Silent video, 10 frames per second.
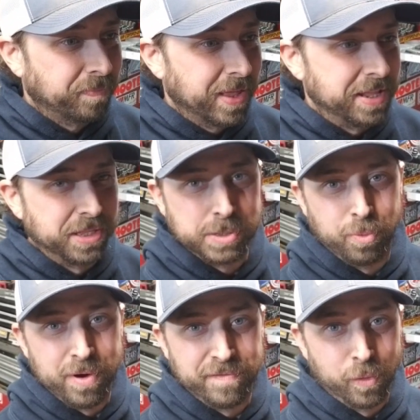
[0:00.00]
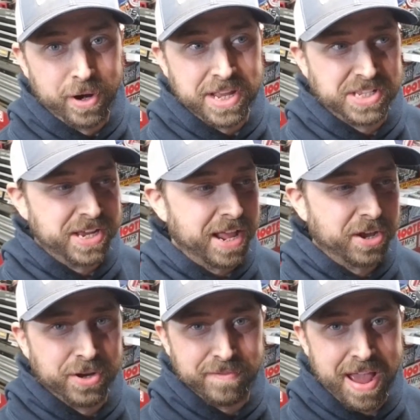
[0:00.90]
At this point, 4 days in, I
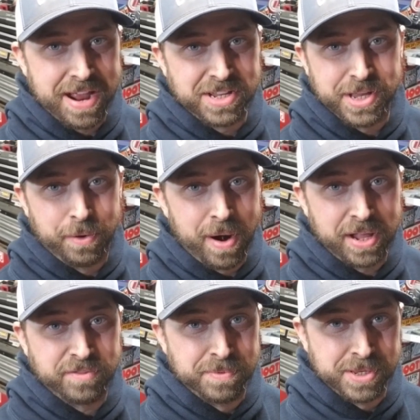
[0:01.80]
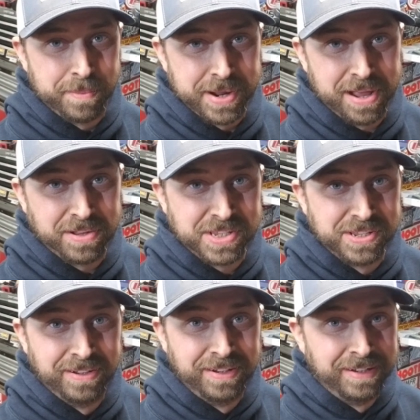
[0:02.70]
could have had a set of rods from somebody else
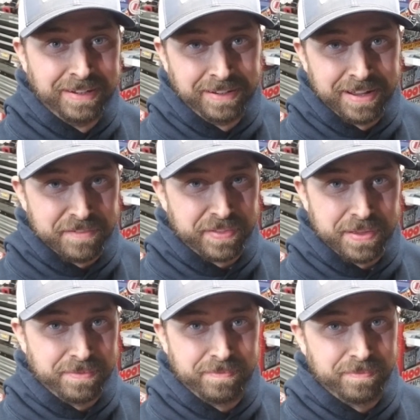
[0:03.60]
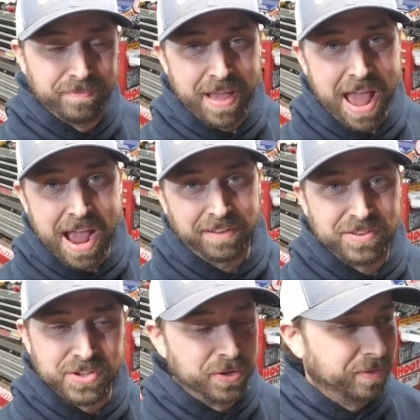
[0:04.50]
if they act.
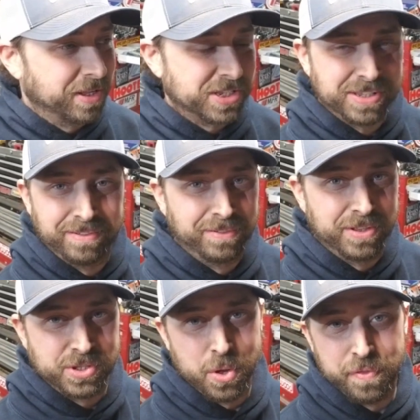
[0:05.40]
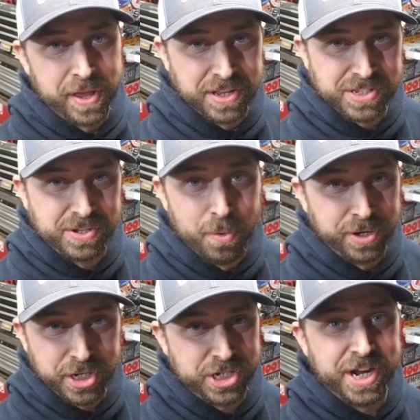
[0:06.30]
So this whole thing is going
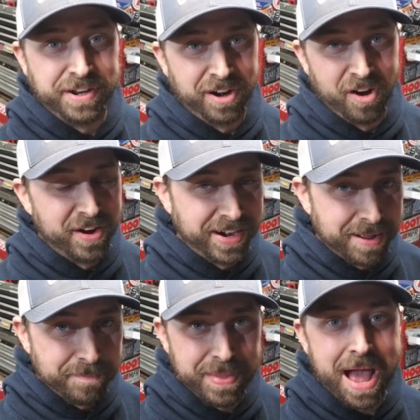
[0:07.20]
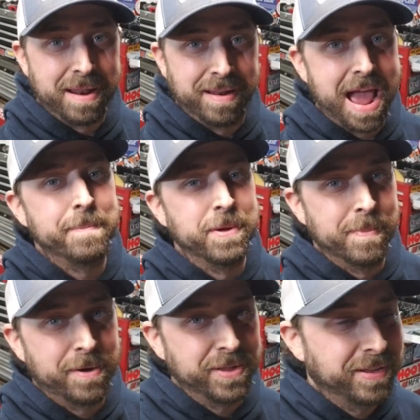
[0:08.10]
to shit in a hurry, and I'm not happy
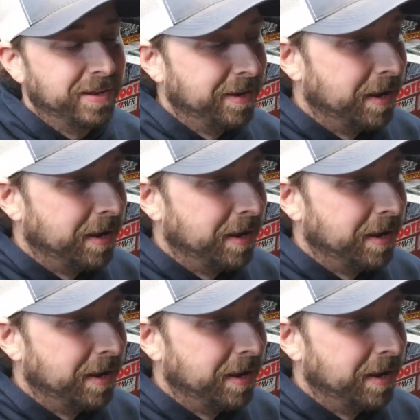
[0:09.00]
about it.